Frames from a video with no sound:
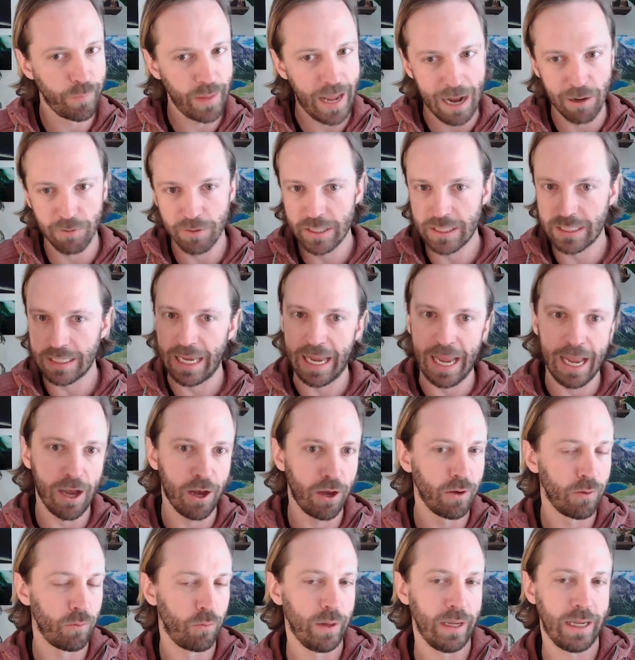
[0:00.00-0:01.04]

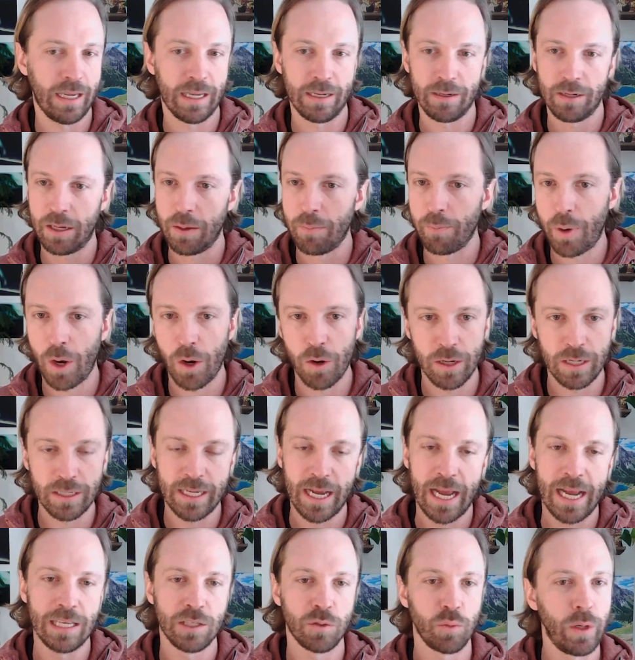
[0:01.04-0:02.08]
outscale, and we can
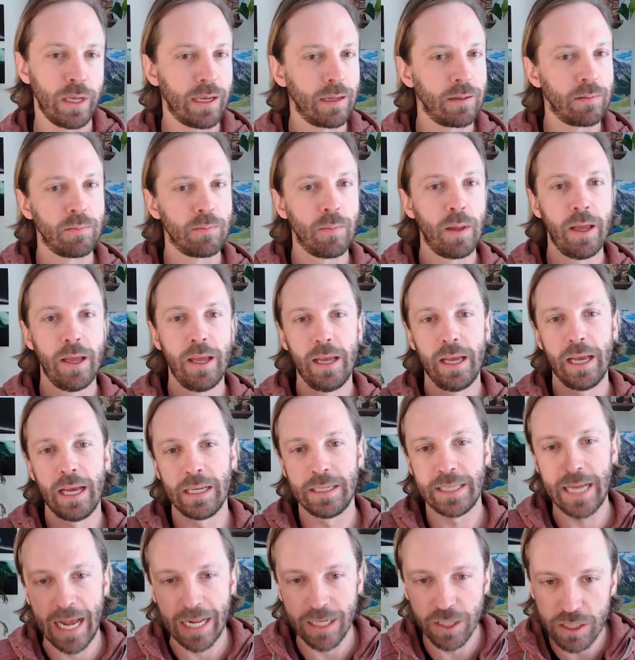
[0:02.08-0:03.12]
componentize, we can
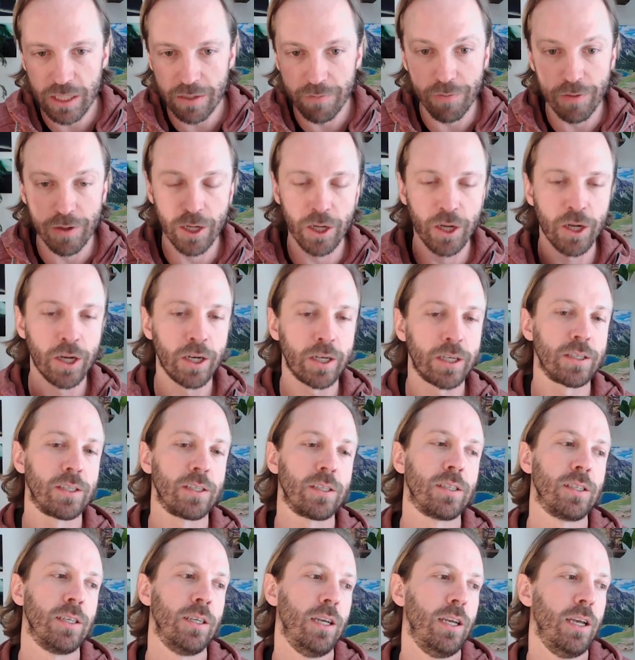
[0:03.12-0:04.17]
attach different
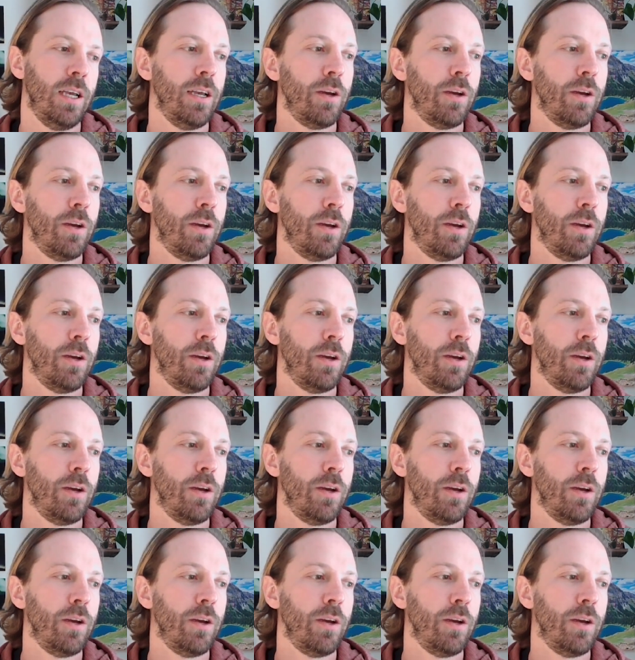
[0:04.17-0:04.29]
hooks,